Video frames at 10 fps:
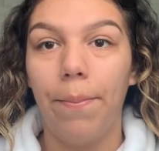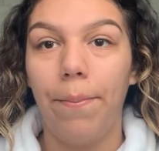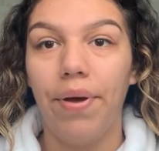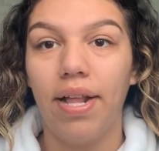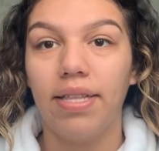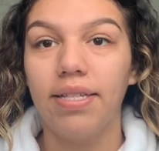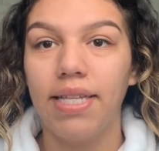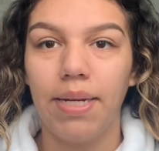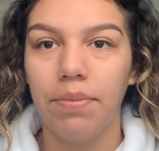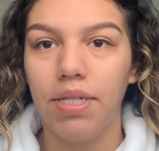but at the
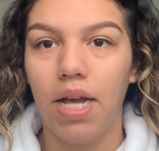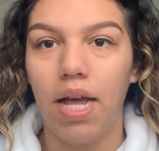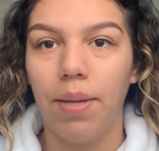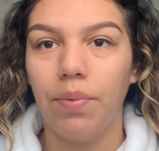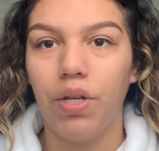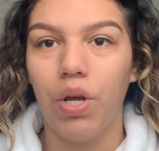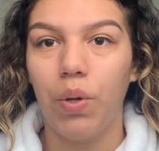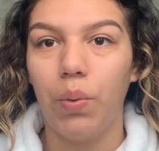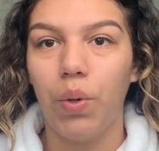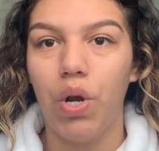same time, you
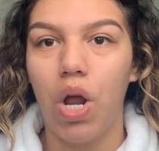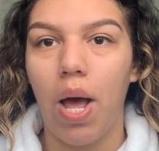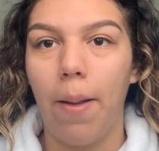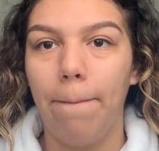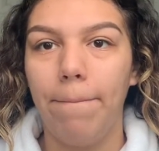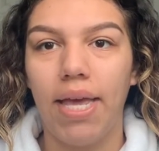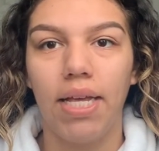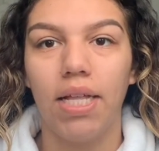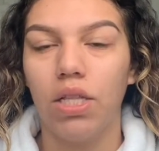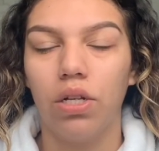know, not make
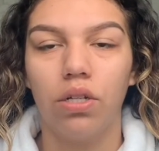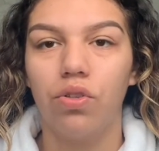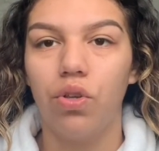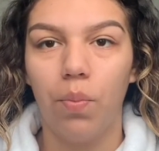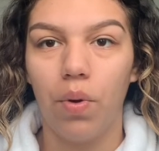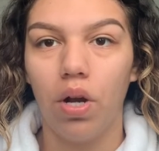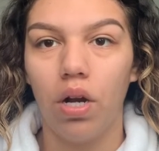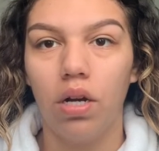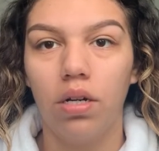it look super